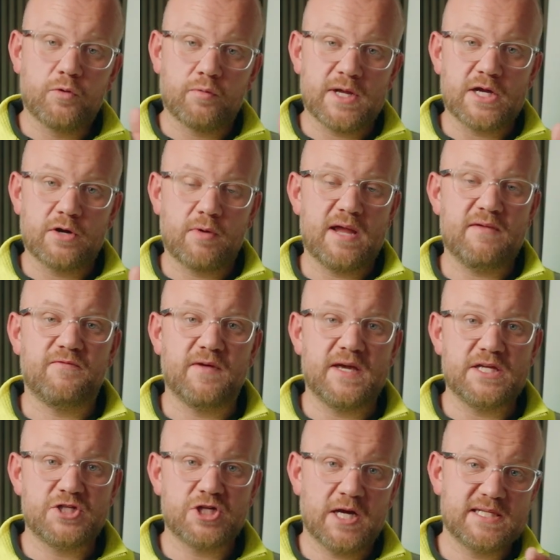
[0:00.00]
3, a great
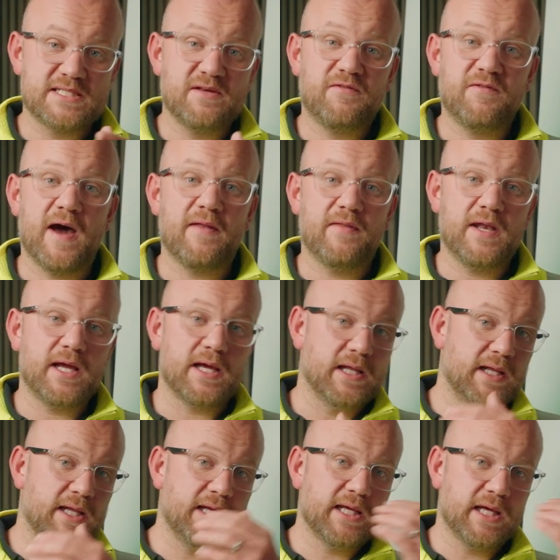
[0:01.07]
feature is the fact that it
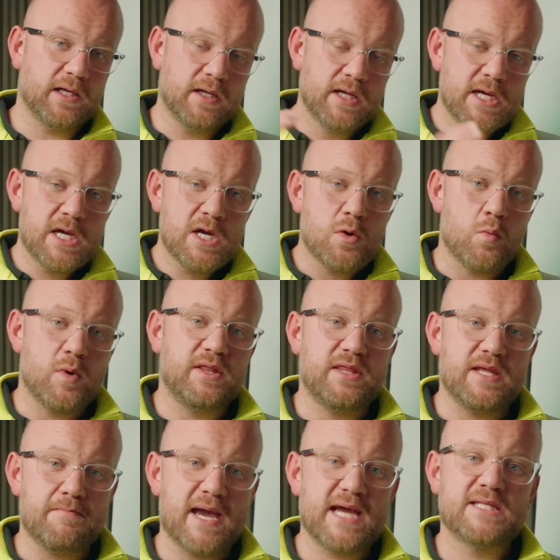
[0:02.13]
can link in with
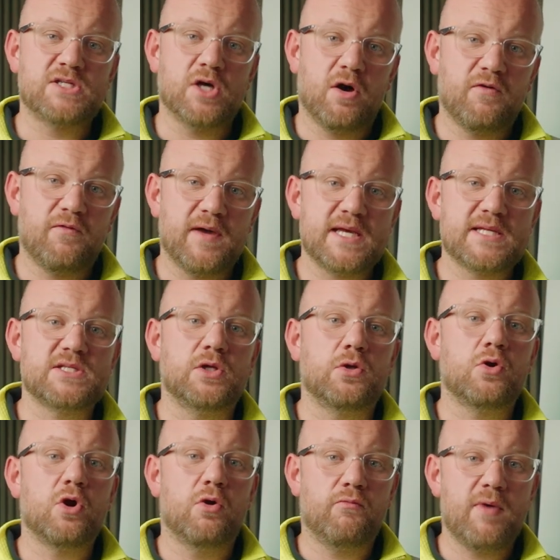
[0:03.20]
the Met Office and
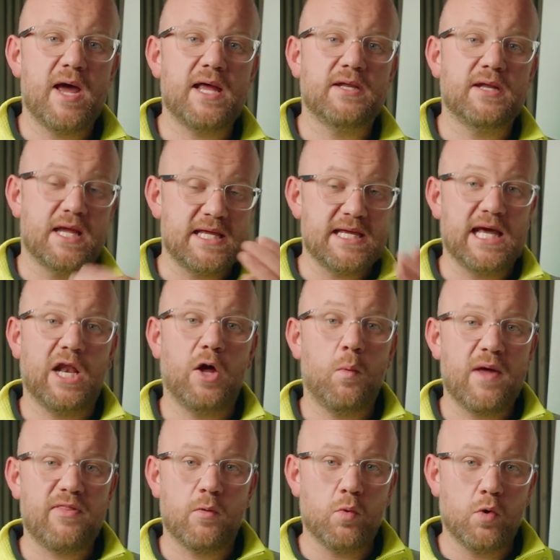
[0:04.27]
look at red and yellow
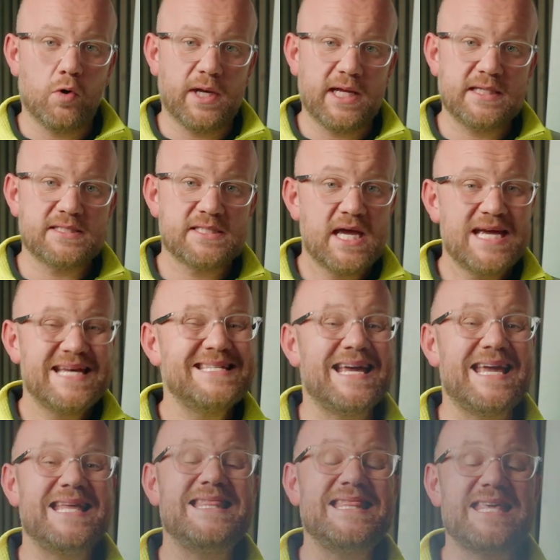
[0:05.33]
weather warnings. So
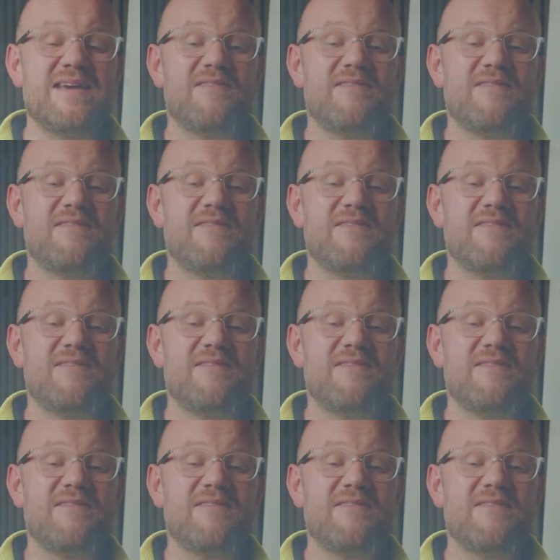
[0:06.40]
in the